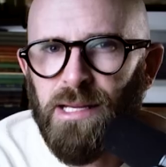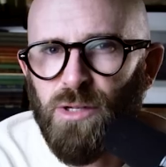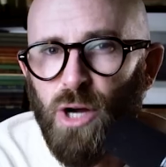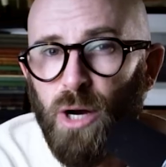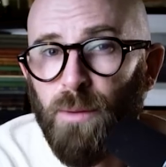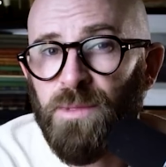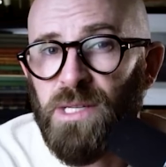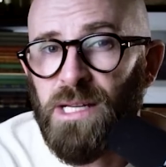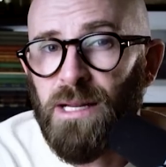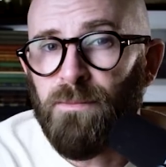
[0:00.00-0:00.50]

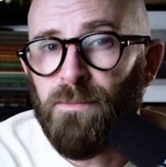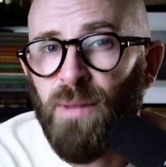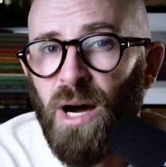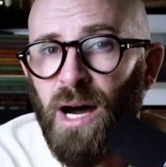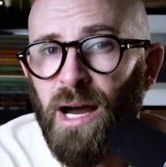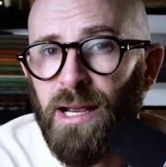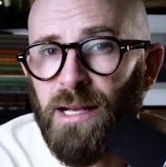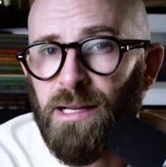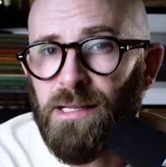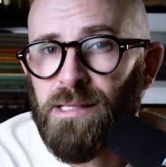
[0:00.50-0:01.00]
adopted
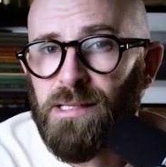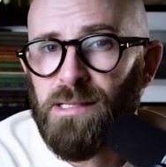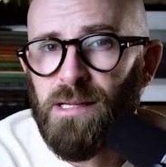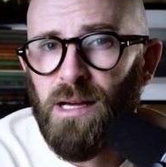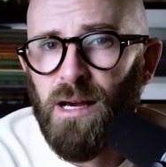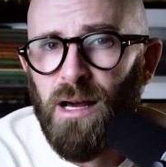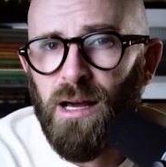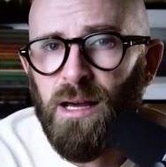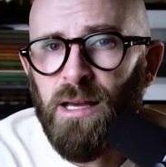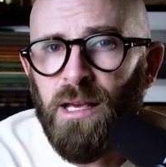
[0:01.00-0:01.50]
by a
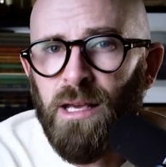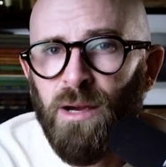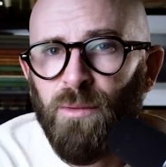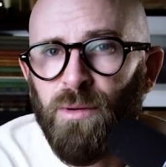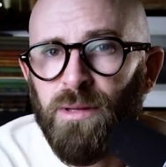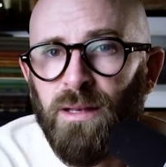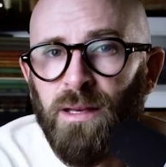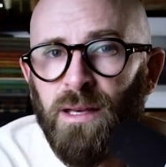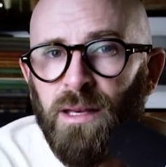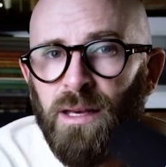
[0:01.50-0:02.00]
star
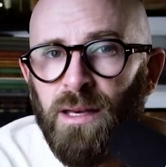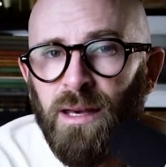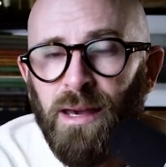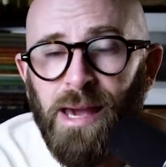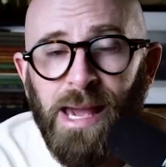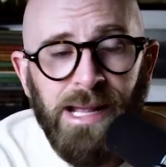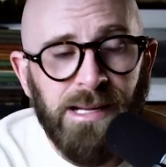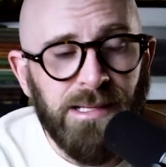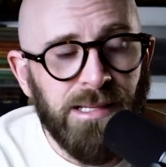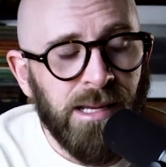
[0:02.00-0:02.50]
with
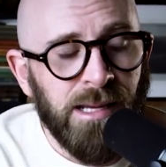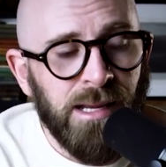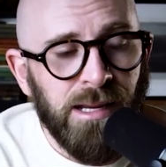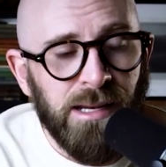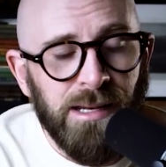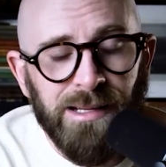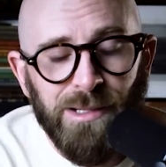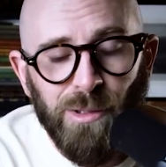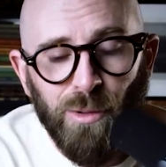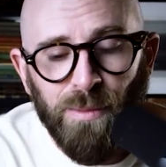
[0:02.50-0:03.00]
eight
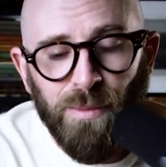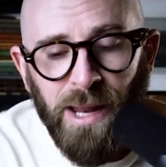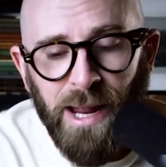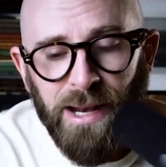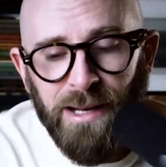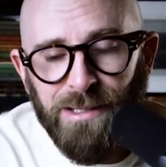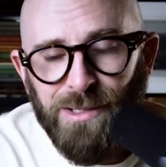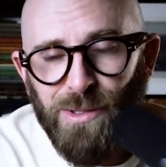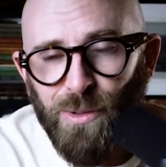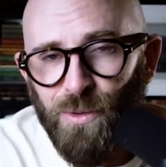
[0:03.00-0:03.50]
little
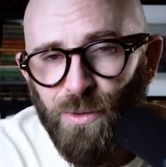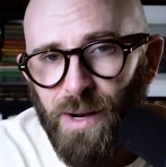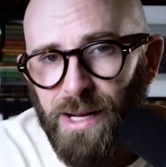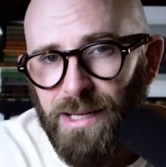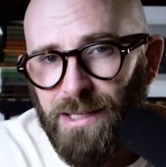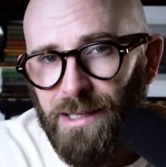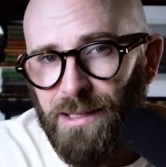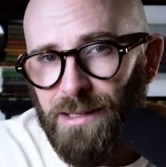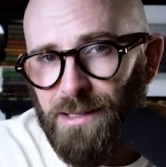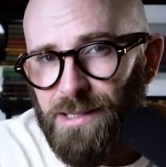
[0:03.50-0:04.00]
planets
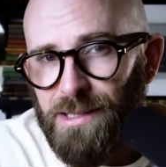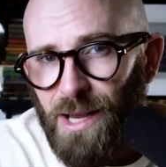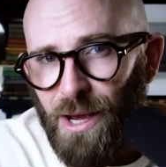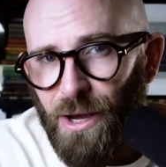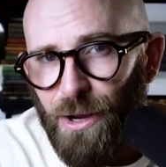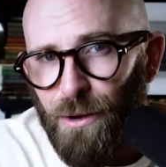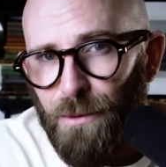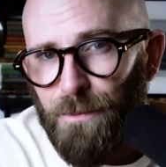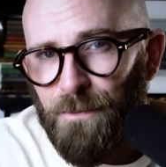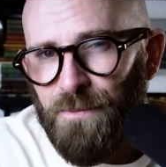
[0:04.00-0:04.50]
already in
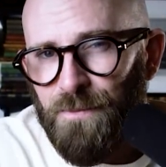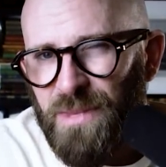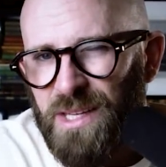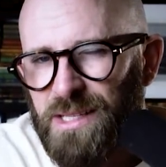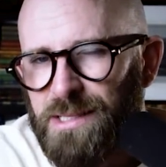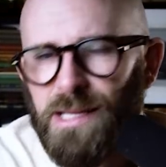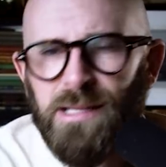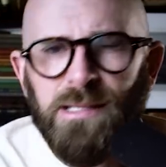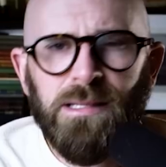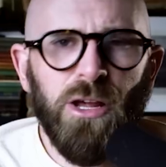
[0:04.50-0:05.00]
tow.
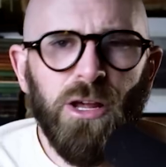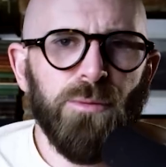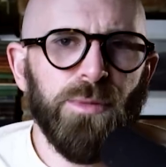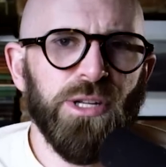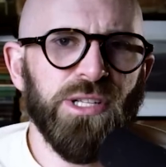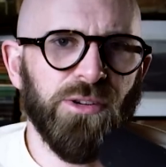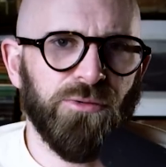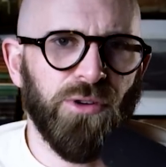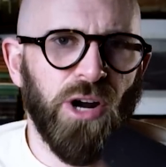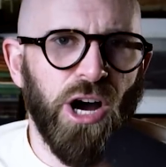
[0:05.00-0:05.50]
Since Loeb
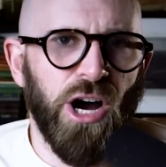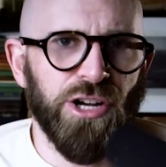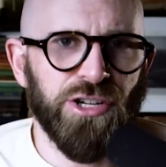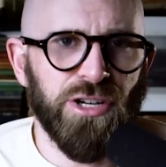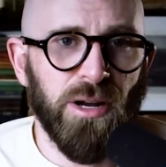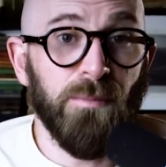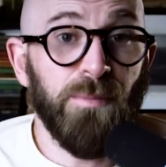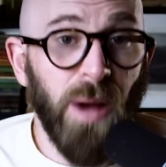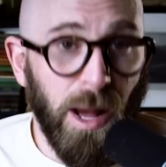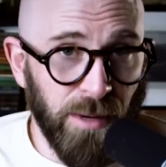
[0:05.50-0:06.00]
and Siraj
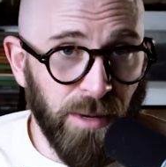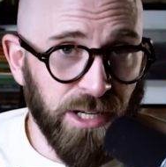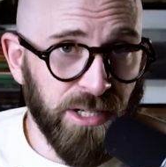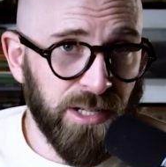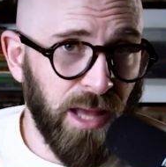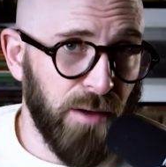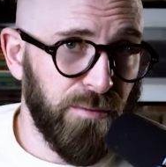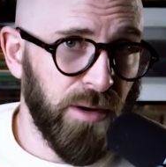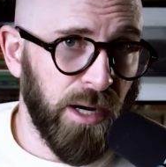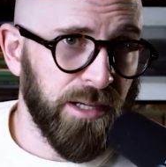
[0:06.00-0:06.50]
published
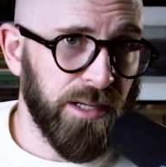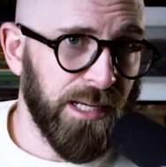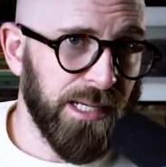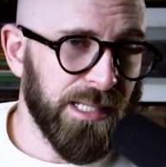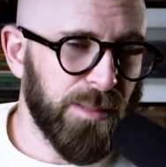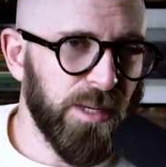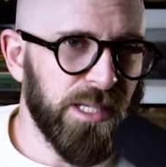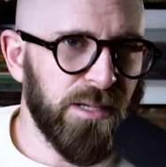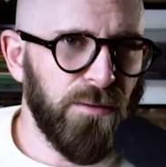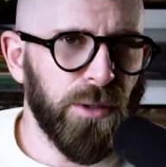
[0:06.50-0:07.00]
their finding,
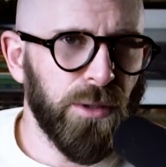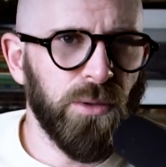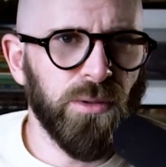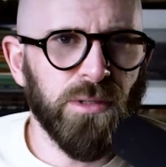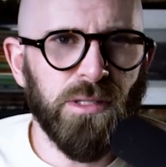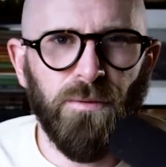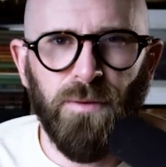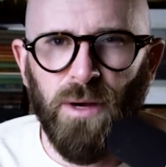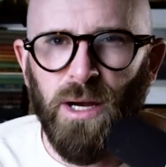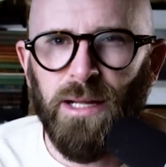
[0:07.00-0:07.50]
it's been
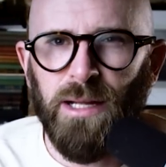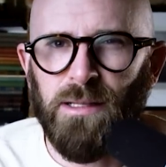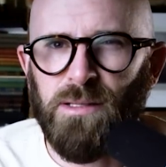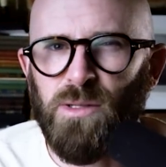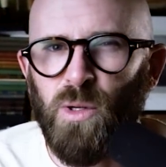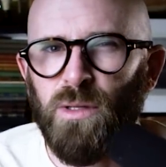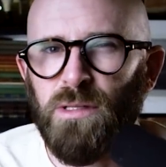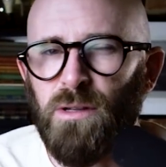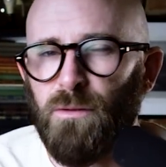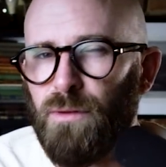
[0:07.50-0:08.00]
difficult to find the
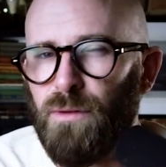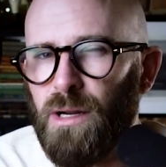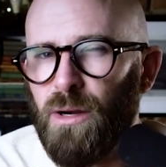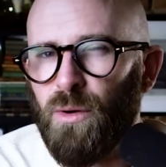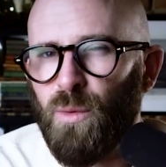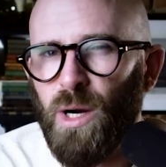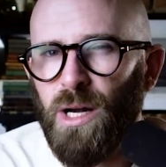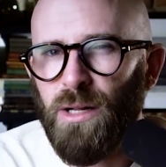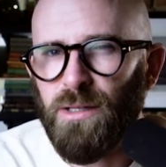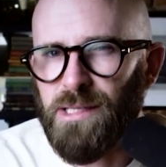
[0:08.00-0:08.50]
sorts of real
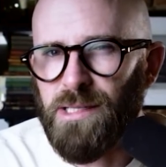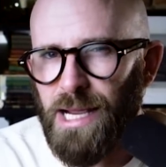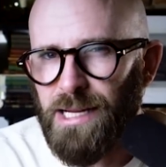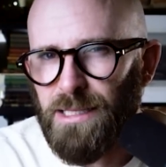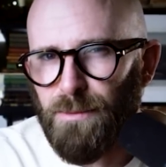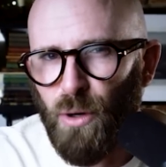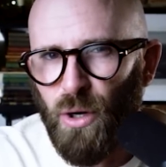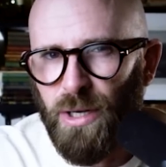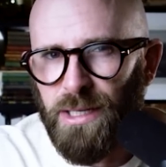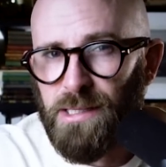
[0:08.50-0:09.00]
world
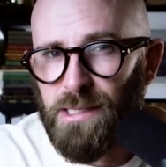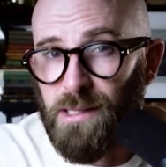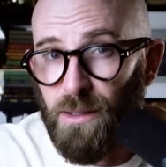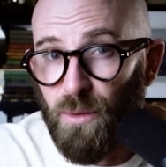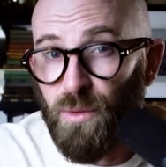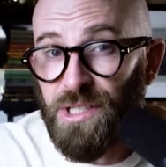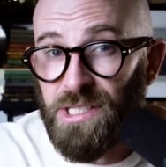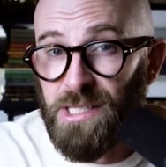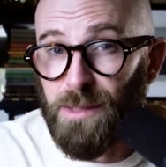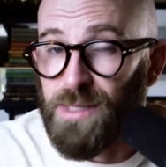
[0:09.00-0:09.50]
data points that
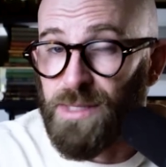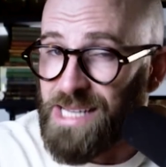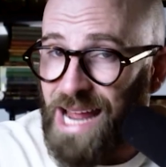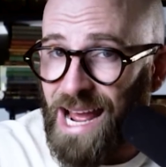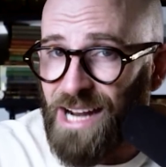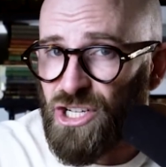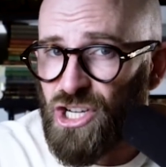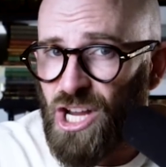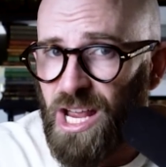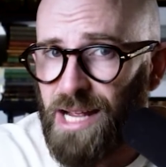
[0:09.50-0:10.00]
would
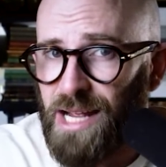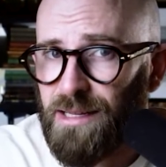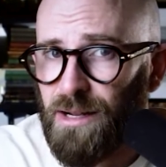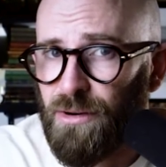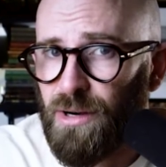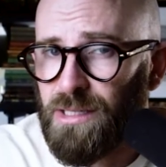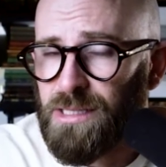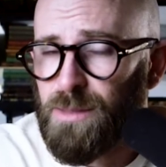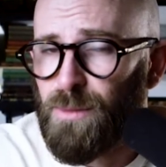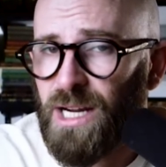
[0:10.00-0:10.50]
substantiate
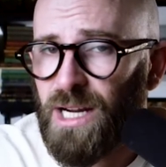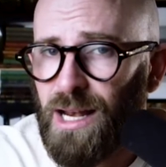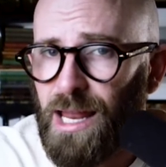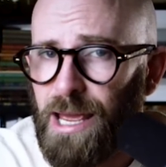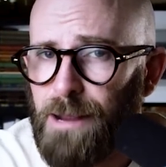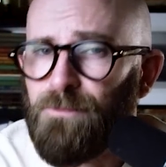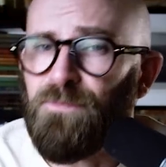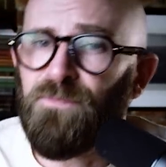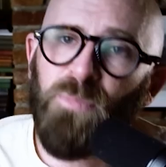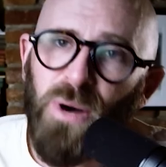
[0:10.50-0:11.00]
their ultimate
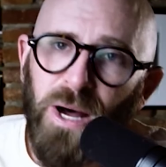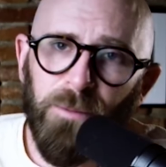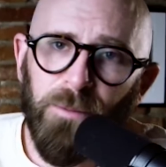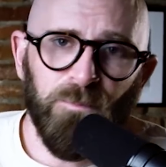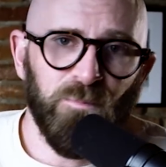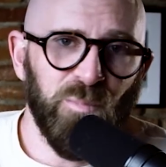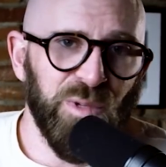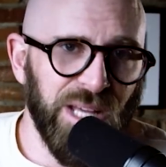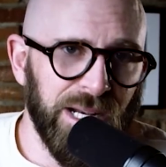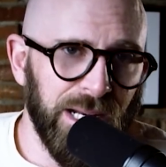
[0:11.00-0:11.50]
claim,
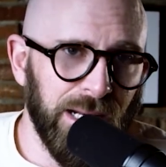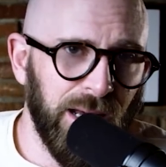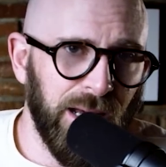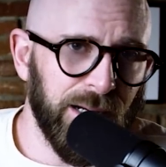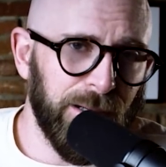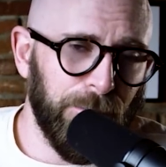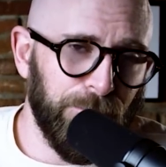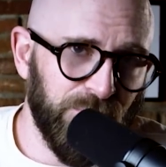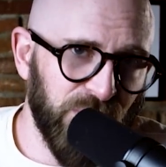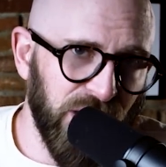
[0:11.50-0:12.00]
but with any
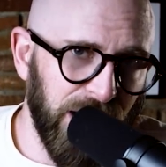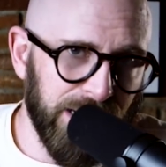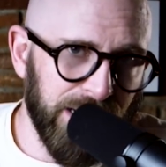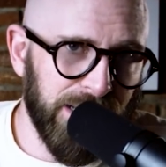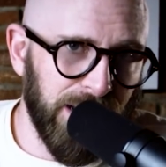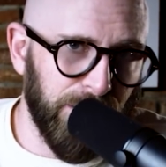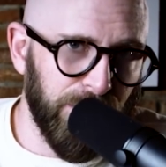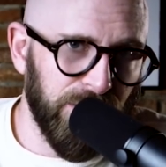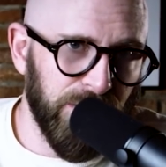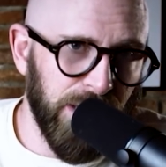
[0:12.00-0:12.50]
luck, the next
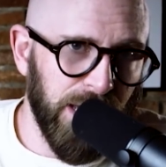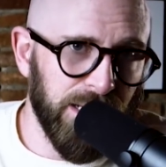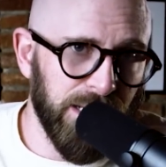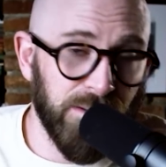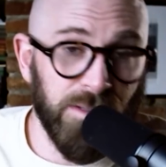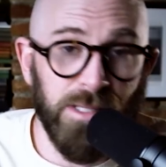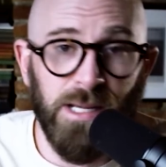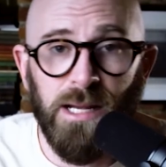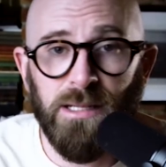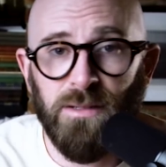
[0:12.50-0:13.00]
couple of years
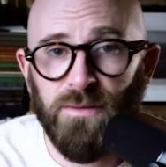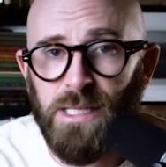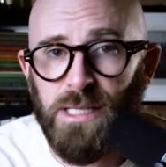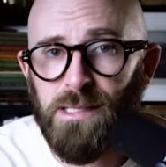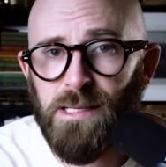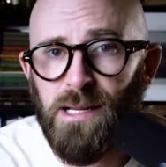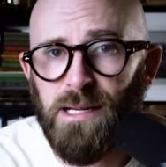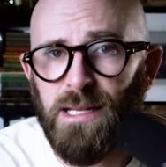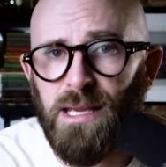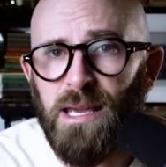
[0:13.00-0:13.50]
of scientific
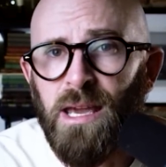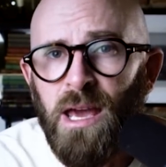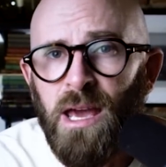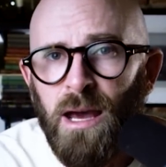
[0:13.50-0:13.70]
study